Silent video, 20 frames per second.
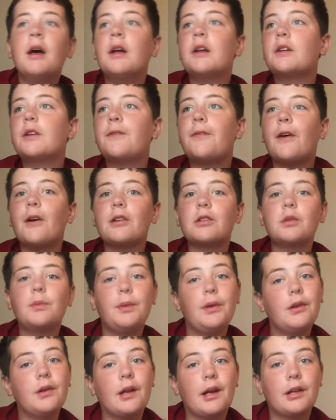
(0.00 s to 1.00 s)
So Fossil
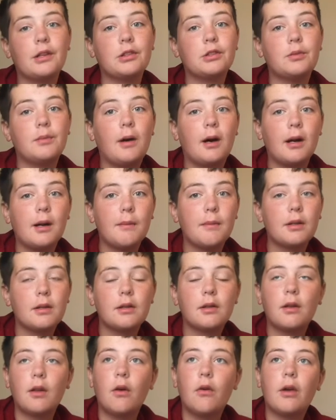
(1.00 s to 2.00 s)
Butte National Monument
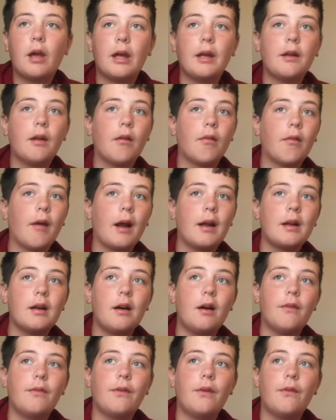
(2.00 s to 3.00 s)
is located right
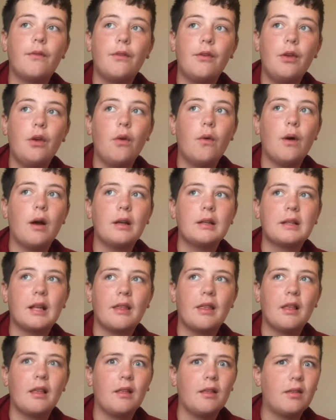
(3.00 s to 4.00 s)
off of the US, I
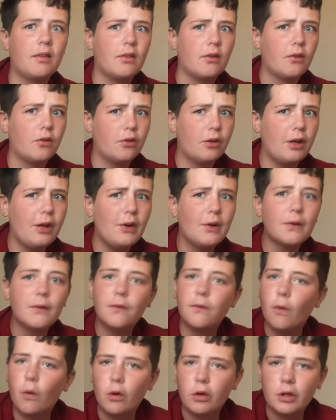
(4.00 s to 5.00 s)
think 30 or
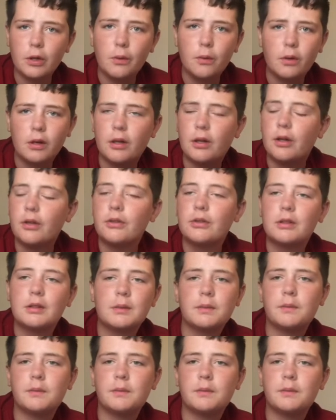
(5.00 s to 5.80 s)
40, one of those